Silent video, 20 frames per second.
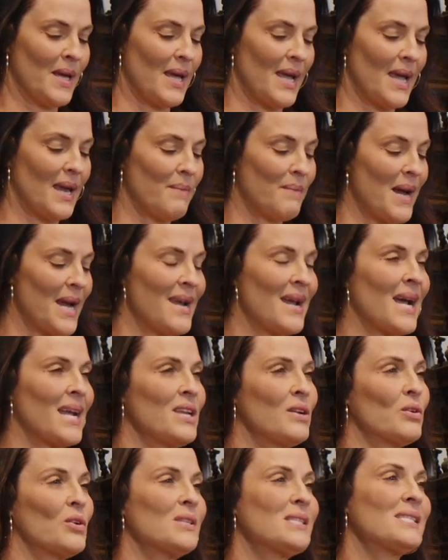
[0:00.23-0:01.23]
And my
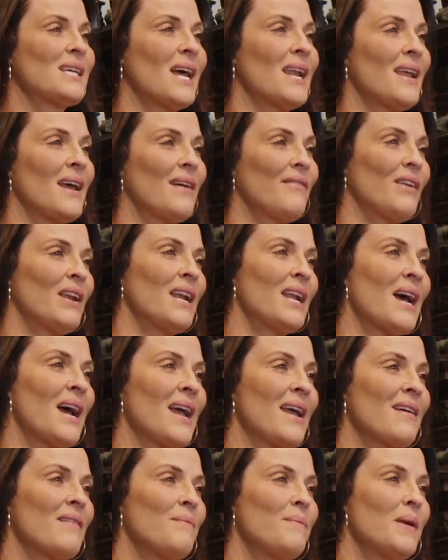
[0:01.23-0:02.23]
9-year-old son, Evan, and
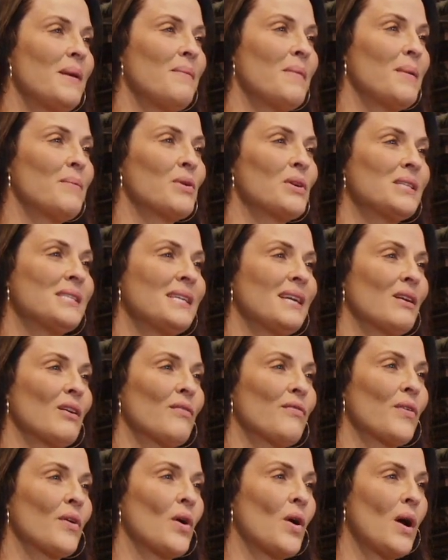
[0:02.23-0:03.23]
I have been members here
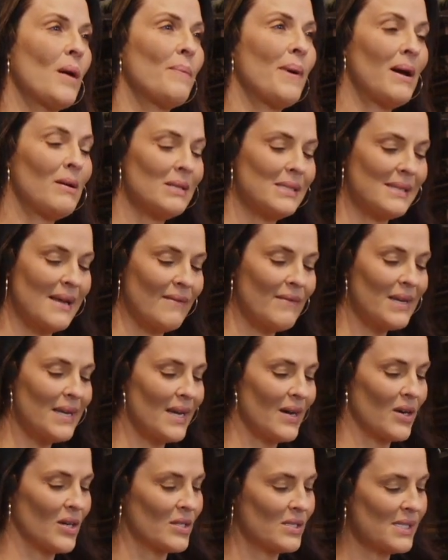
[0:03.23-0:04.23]
for about 7
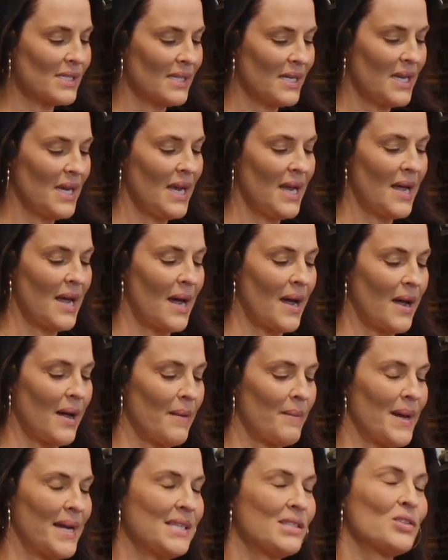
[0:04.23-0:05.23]
years.
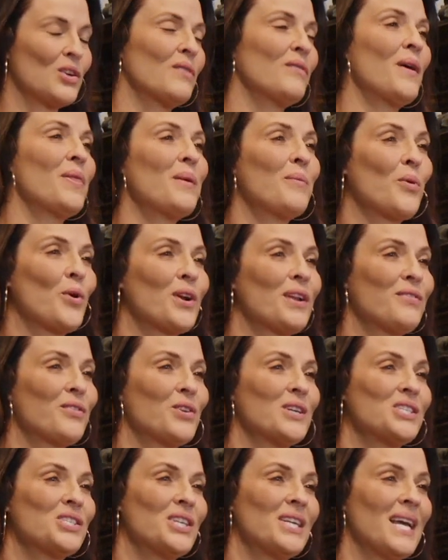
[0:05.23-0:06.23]
I serve on the Board of
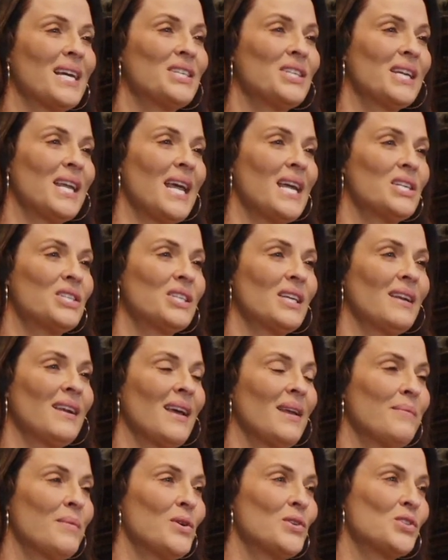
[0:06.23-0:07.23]
Christian Education
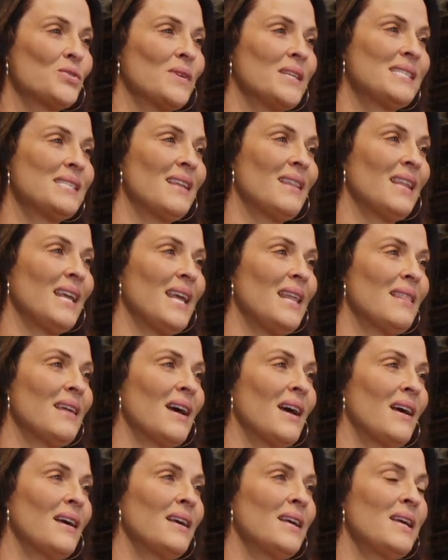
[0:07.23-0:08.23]
and most recently
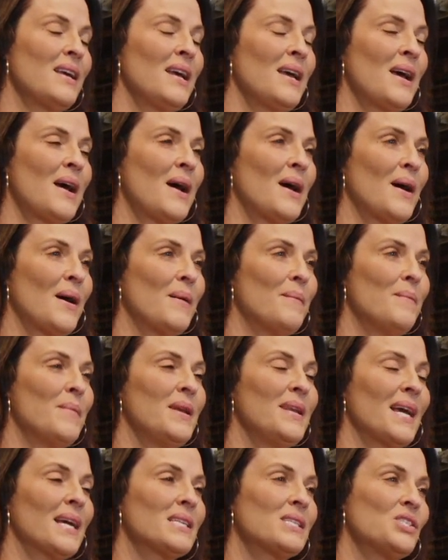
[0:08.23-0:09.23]
the
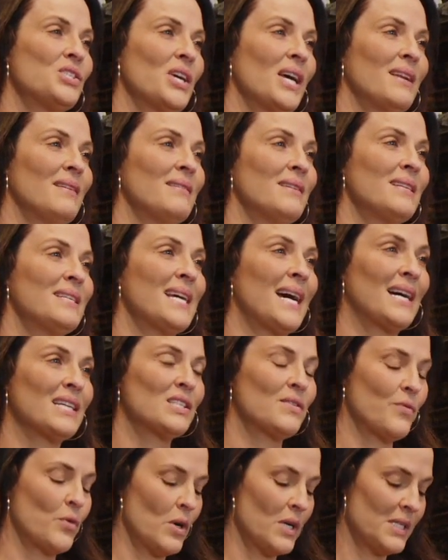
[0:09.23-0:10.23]
Next Gen
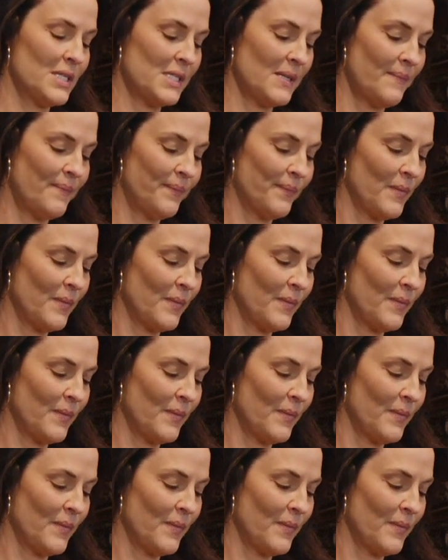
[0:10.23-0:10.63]
Task Force.